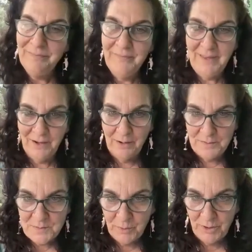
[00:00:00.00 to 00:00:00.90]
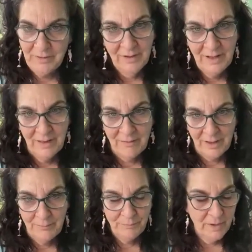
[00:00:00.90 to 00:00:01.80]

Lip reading: the year I was born. I love that.